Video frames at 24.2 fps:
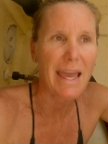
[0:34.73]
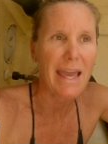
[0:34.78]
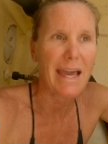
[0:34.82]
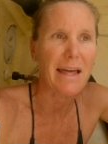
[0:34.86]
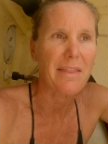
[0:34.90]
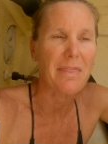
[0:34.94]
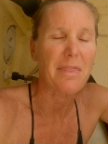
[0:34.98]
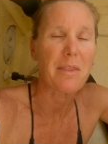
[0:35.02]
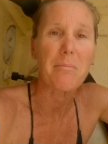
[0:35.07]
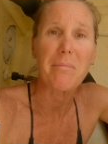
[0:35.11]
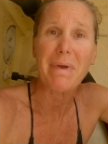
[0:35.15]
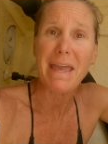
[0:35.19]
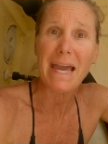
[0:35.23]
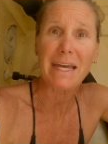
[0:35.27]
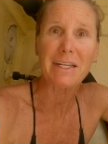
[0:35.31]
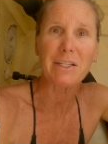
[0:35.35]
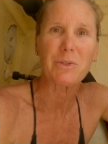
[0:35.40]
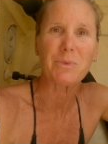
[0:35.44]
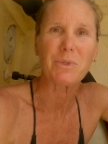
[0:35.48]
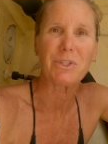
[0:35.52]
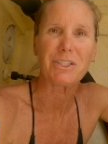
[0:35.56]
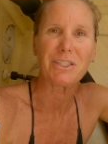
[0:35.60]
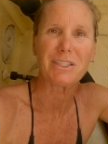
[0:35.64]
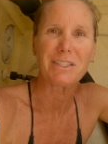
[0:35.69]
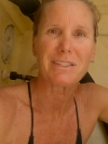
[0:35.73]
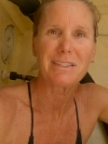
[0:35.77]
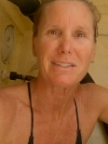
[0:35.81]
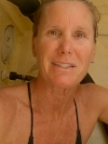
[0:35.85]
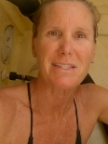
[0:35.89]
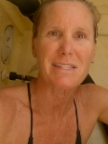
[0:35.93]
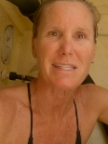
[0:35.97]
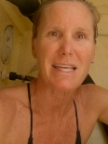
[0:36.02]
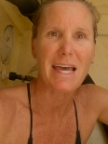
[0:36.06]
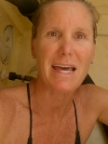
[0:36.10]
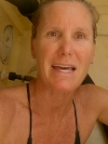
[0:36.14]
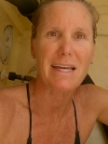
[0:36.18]
And the manual
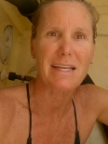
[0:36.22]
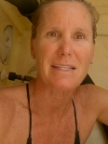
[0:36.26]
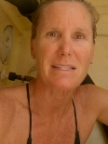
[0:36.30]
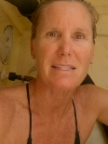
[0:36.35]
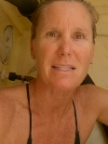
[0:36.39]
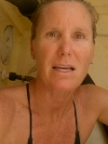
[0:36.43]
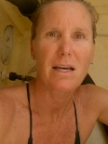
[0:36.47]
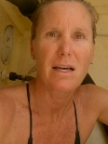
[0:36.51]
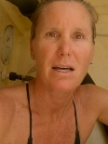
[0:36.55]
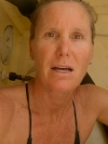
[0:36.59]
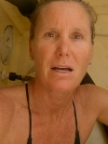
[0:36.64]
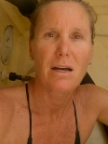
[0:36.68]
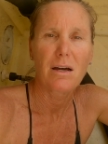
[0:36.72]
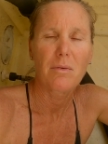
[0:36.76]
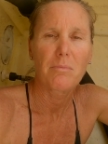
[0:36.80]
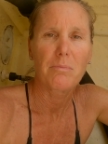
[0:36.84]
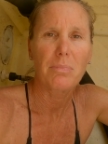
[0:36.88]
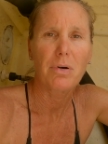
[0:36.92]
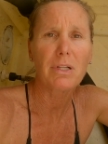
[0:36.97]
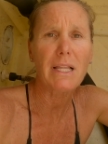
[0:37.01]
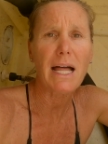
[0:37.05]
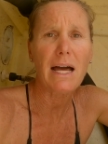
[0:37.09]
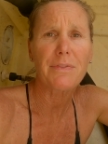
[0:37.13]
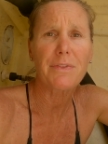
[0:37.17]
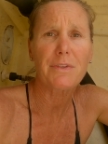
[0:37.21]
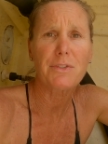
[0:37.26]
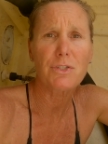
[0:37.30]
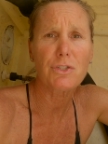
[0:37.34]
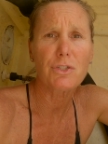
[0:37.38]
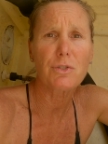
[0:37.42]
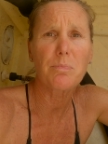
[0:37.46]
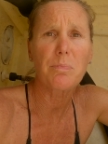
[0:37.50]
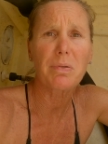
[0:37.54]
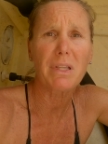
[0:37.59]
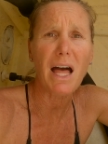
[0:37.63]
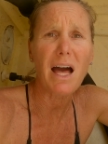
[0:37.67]
says, pull out the
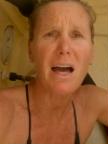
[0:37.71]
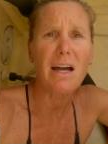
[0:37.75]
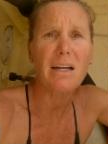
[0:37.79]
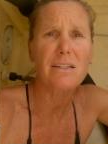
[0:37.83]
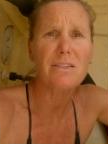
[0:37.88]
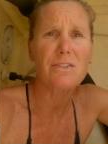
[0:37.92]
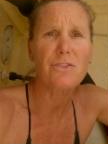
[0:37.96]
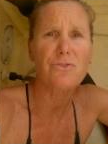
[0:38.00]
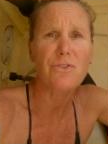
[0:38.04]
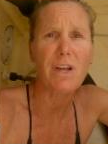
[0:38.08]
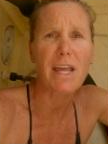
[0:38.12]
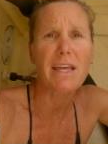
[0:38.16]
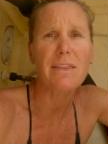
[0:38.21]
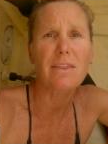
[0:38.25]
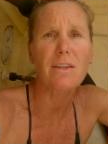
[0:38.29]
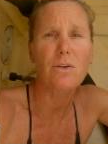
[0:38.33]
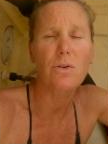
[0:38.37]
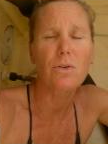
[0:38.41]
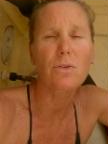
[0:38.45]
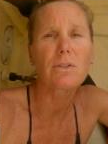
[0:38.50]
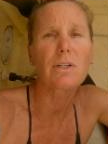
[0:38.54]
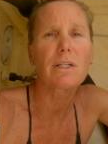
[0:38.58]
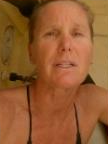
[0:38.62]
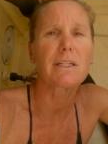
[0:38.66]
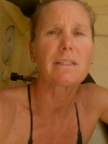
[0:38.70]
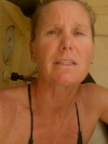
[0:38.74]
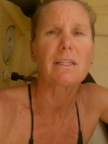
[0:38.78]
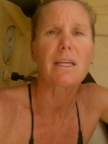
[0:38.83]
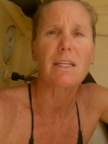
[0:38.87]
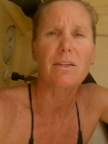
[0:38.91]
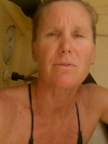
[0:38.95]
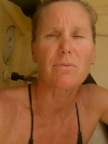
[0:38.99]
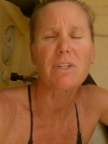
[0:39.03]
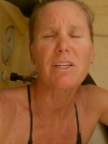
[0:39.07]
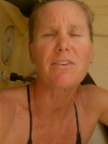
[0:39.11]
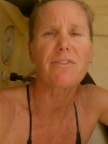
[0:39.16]
two plugs, drain the coolant,
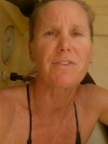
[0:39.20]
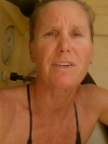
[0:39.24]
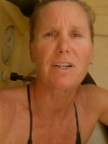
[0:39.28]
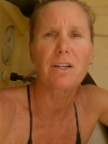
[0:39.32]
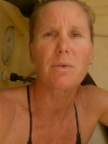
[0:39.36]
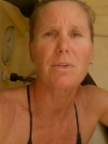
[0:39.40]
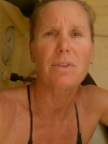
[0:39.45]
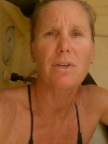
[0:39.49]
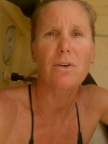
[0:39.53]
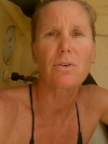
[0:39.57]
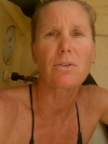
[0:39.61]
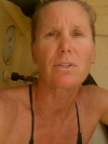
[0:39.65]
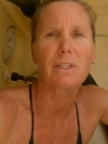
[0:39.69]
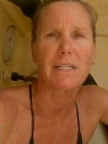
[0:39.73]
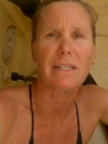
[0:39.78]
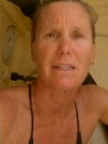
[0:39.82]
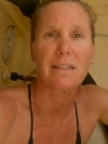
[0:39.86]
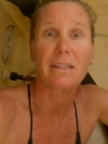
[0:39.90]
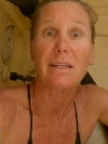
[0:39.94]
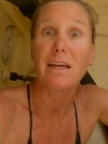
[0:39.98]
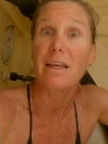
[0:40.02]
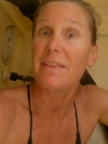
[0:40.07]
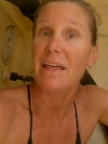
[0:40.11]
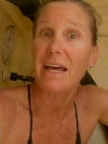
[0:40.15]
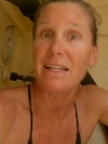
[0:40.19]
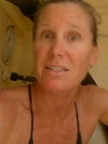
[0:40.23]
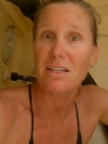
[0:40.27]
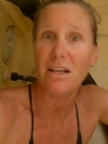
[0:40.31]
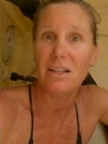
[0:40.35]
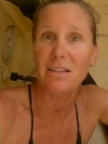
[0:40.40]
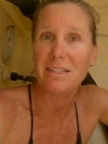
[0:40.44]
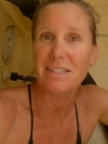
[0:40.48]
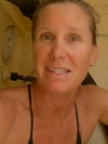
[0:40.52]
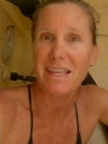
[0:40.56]
and refill with coolant, and that's all it